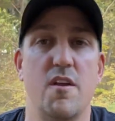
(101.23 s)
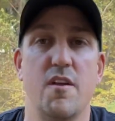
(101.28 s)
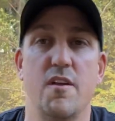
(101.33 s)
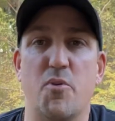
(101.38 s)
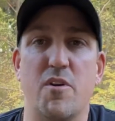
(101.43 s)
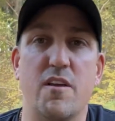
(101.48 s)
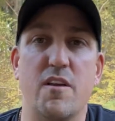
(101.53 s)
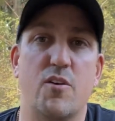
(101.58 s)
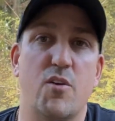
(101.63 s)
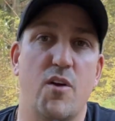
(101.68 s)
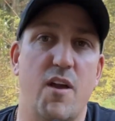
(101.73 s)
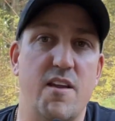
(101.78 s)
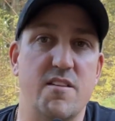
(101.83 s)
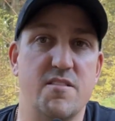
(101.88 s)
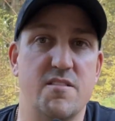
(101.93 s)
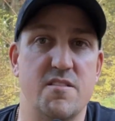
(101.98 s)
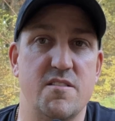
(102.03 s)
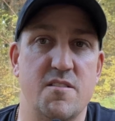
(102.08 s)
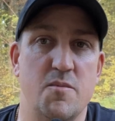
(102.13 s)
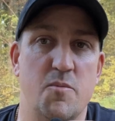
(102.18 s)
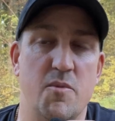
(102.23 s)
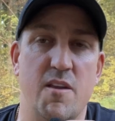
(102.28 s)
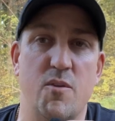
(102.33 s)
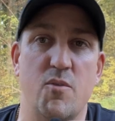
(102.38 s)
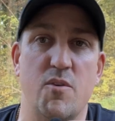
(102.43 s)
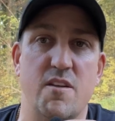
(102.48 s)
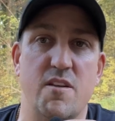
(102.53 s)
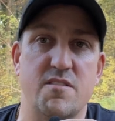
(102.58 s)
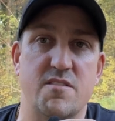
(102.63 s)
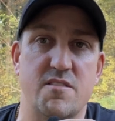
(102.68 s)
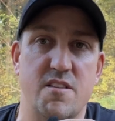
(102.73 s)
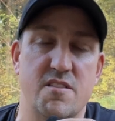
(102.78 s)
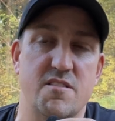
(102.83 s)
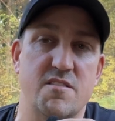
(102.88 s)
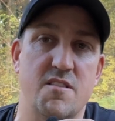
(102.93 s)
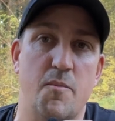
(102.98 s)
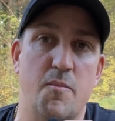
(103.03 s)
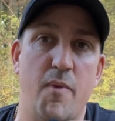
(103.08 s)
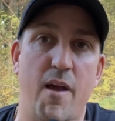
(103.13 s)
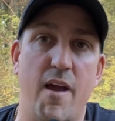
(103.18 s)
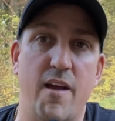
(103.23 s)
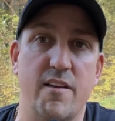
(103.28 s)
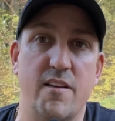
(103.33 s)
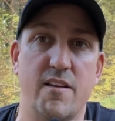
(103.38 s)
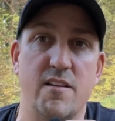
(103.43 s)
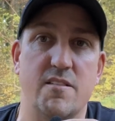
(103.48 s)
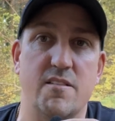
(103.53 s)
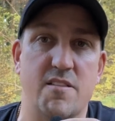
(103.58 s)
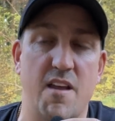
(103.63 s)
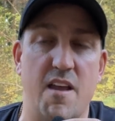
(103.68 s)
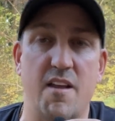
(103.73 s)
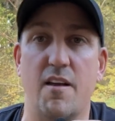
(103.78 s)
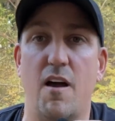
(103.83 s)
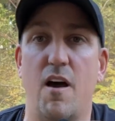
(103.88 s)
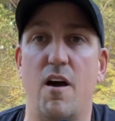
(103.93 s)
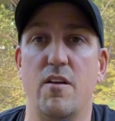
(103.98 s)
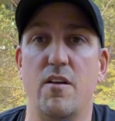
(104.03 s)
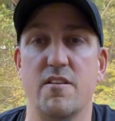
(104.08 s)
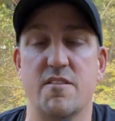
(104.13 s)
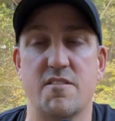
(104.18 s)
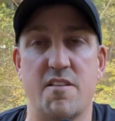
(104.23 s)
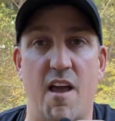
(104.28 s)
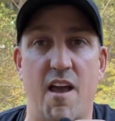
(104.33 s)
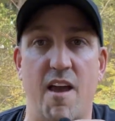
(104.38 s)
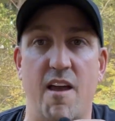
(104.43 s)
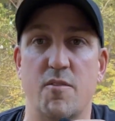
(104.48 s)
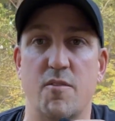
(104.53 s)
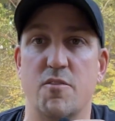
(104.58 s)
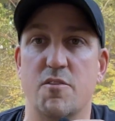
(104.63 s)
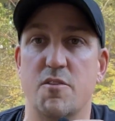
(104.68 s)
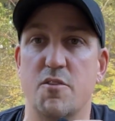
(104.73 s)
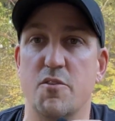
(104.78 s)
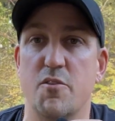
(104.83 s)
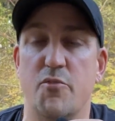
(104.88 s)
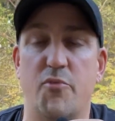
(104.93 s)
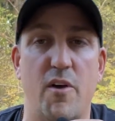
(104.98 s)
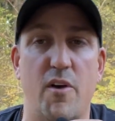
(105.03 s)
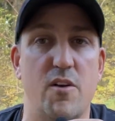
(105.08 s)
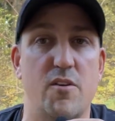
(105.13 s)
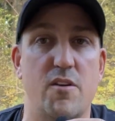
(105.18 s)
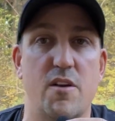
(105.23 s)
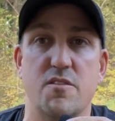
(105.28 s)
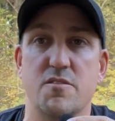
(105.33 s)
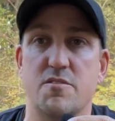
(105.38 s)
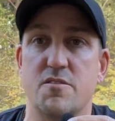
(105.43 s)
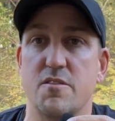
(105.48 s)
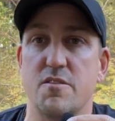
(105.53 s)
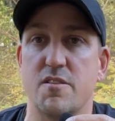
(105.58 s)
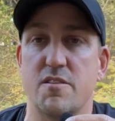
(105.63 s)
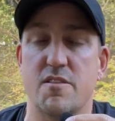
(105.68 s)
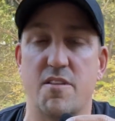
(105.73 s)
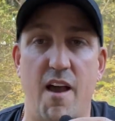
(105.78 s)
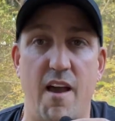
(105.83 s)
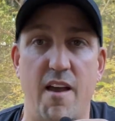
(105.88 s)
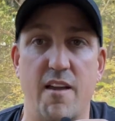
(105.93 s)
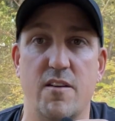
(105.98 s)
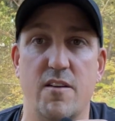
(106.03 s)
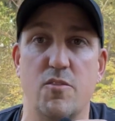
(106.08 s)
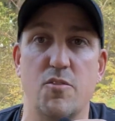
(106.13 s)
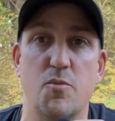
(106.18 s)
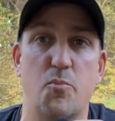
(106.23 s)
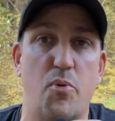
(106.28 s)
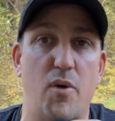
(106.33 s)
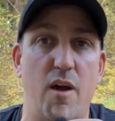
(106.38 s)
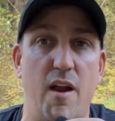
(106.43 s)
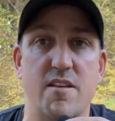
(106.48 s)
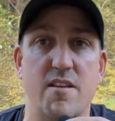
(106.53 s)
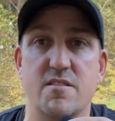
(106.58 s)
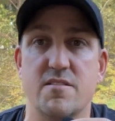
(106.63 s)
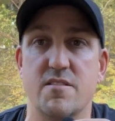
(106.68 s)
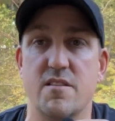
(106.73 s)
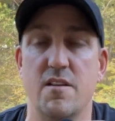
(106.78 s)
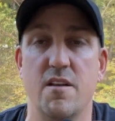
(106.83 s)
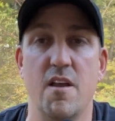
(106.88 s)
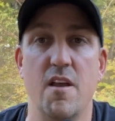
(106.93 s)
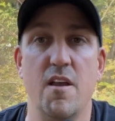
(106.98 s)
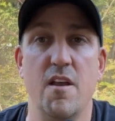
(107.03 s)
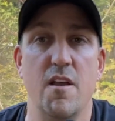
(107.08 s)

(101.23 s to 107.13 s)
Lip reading: Pretty crazy to me when I see somebody take all the time to do the photos, do the title, price it,